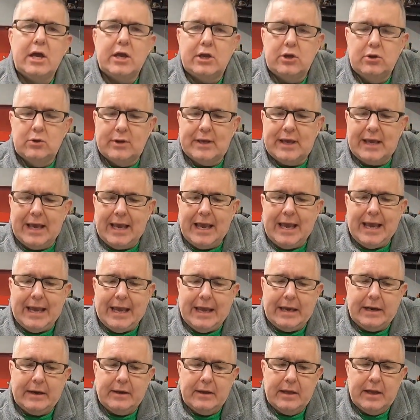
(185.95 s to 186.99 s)
you
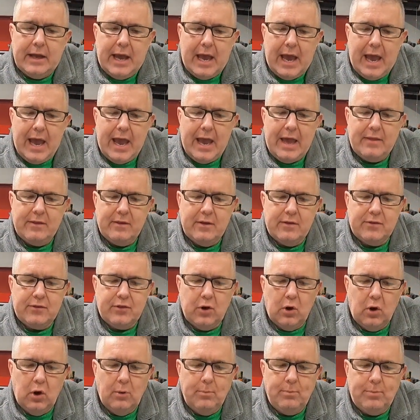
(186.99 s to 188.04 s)
can. And the
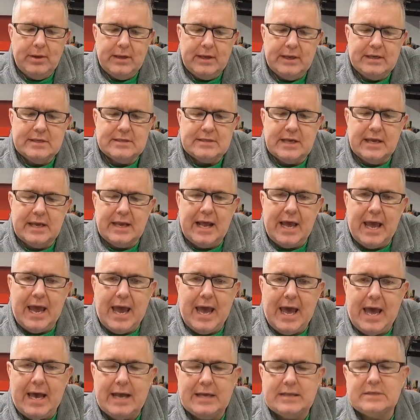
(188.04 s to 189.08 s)
third piece it
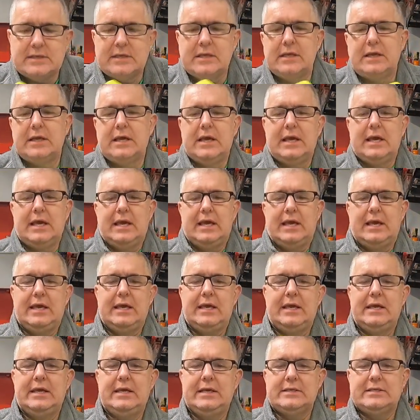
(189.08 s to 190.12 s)
has
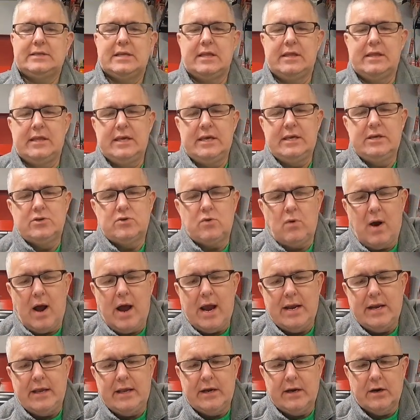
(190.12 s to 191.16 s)
is these
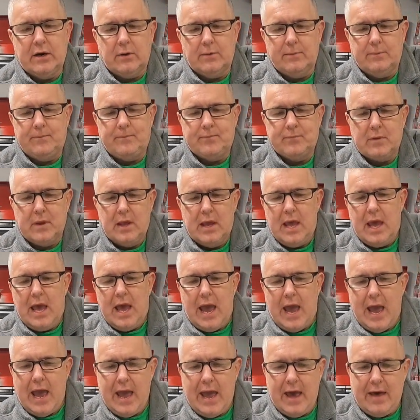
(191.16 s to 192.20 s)
right here.
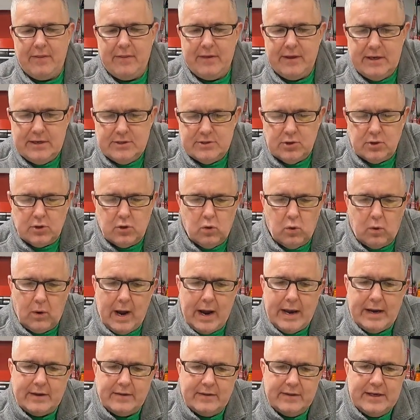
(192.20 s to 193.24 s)
And these are
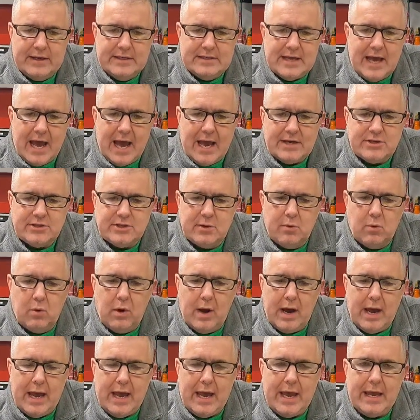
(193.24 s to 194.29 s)
great. These actually will
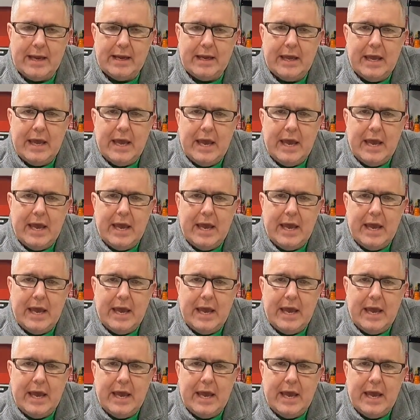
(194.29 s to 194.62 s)
hang